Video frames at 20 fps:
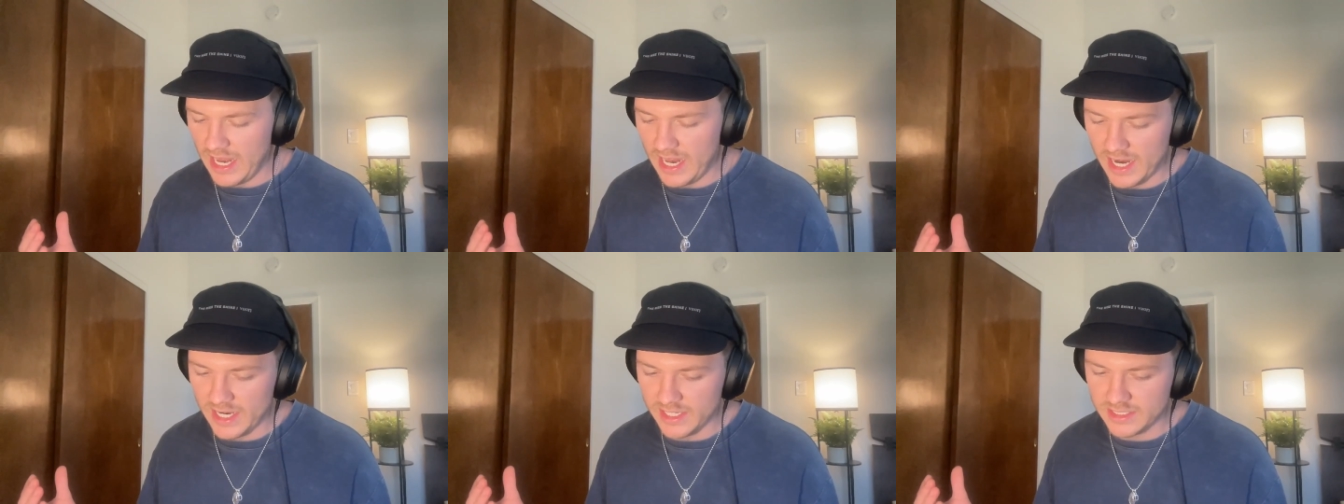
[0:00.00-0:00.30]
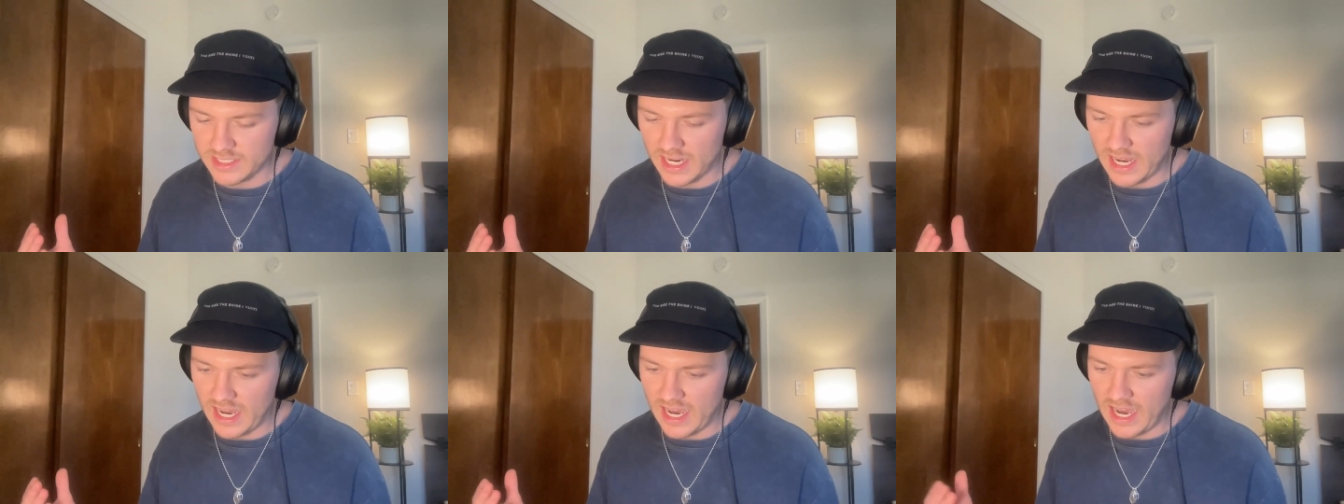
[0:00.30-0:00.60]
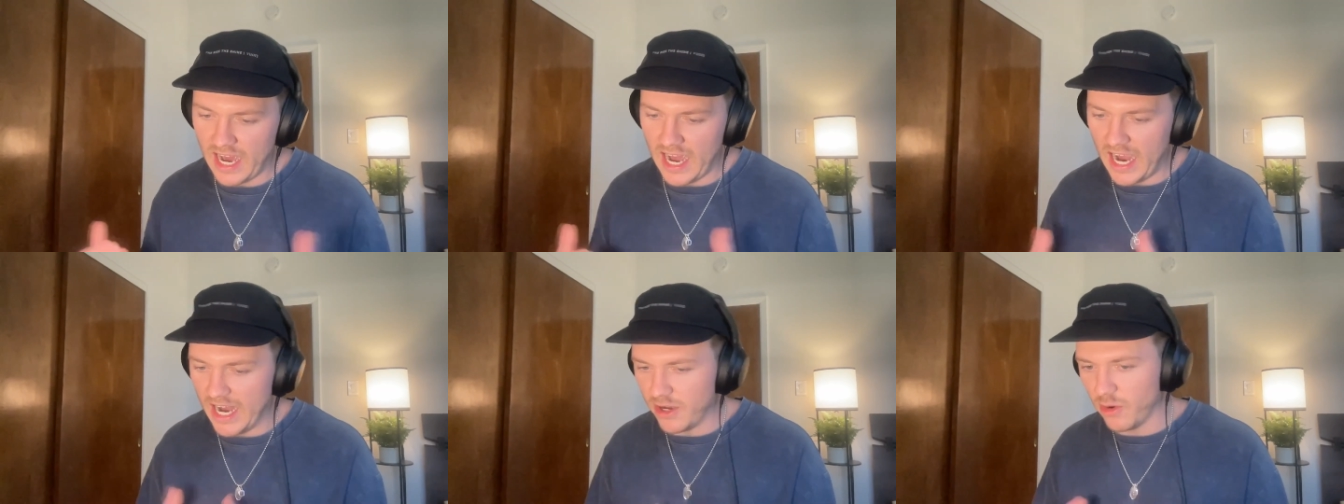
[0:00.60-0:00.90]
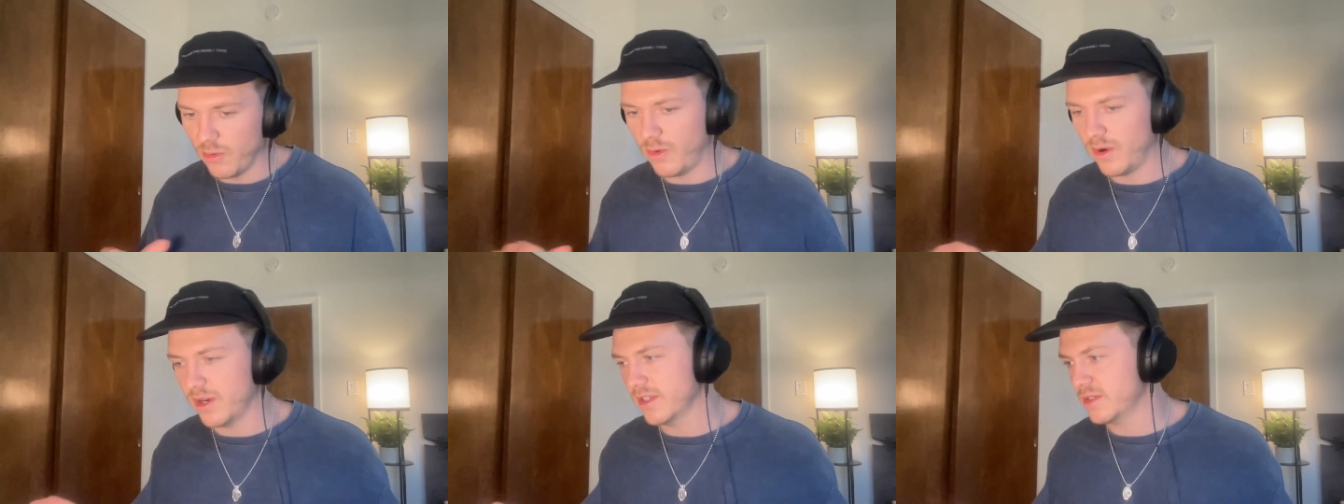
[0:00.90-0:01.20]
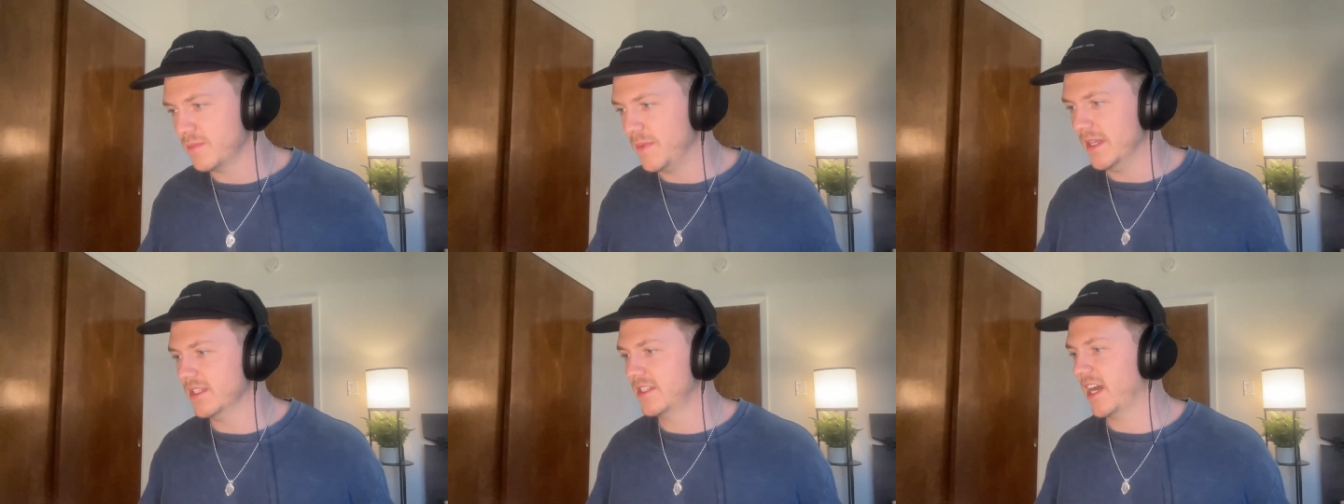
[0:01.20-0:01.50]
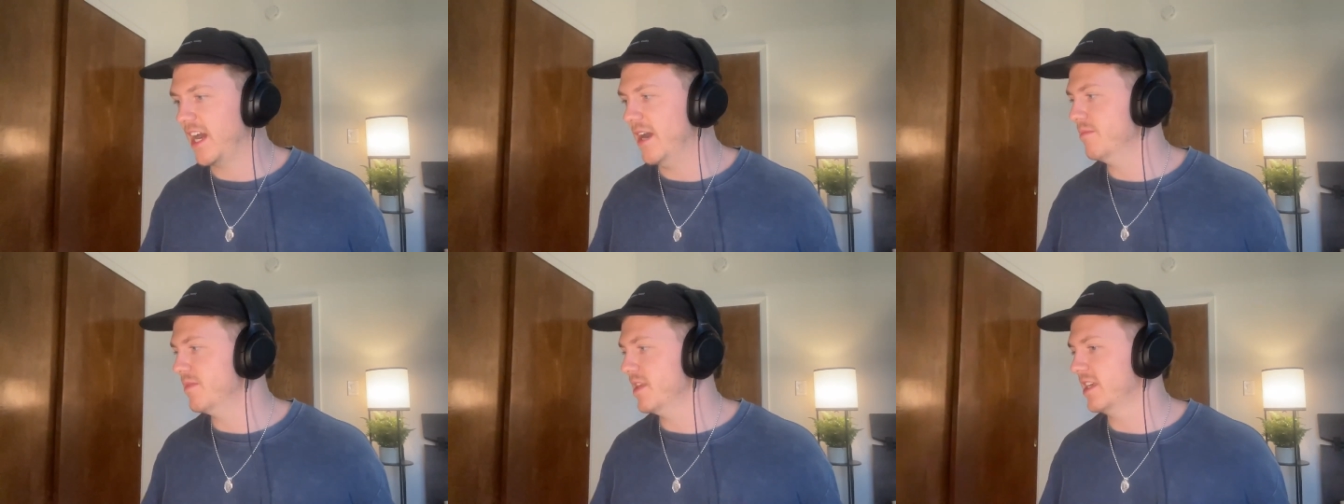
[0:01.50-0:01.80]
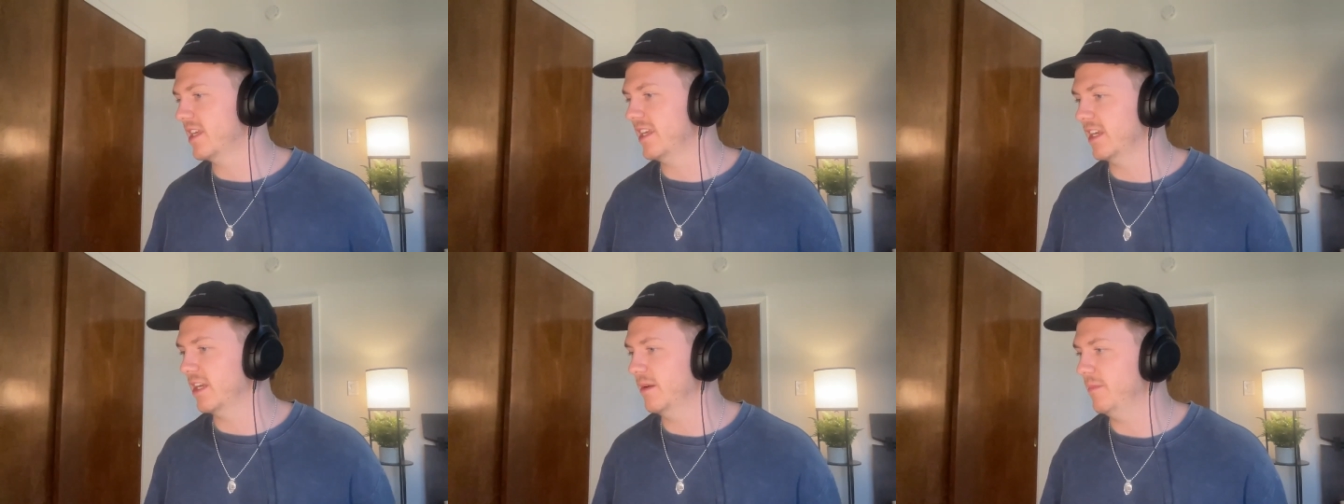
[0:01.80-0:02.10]
And I don't want to spend time
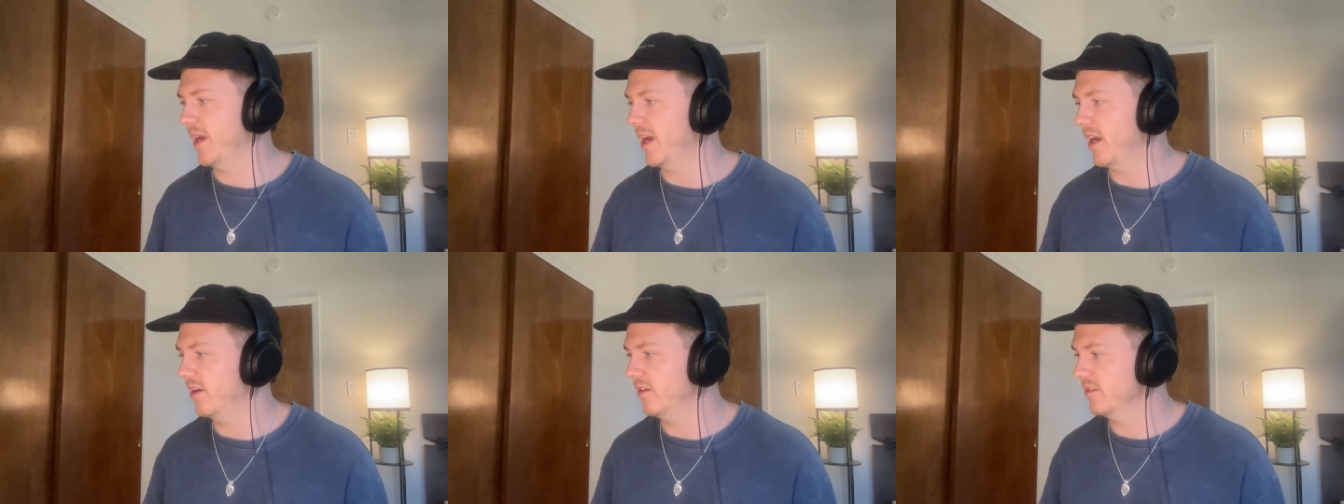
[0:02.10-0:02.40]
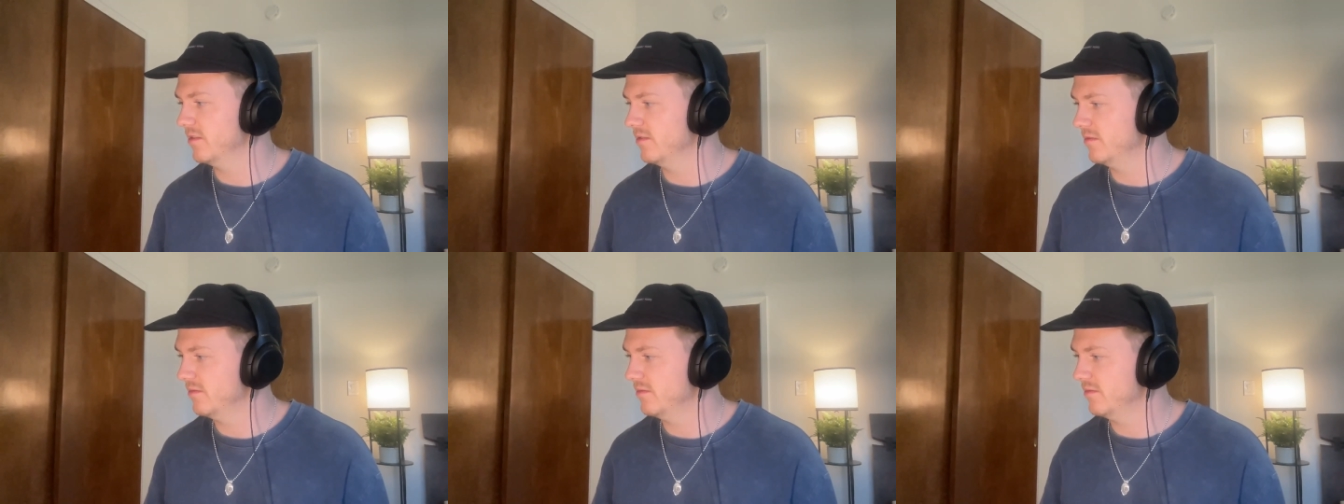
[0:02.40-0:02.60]
thinking about